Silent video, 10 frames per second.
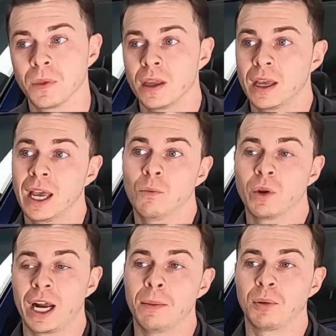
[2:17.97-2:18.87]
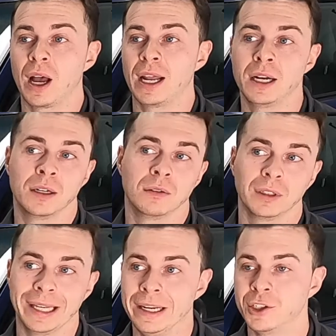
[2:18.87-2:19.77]
And when I applied it in
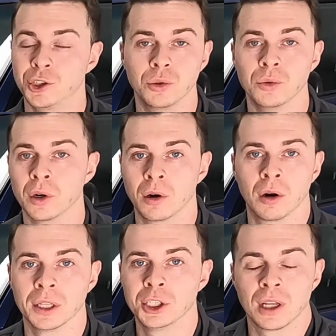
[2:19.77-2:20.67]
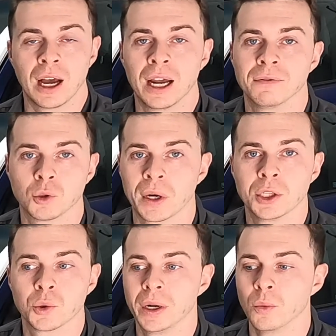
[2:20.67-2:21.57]
late June or early July of
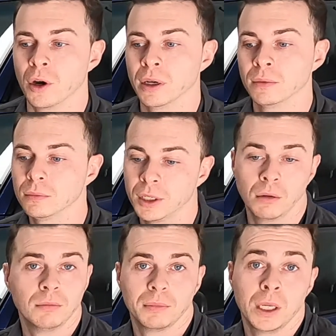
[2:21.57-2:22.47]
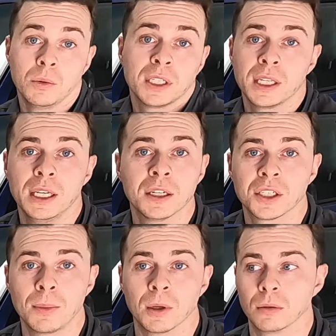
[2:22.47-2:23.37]
2021, it was the heat of
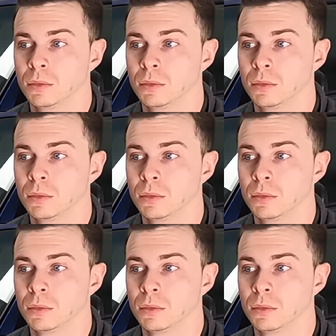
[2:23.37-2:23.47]
summer.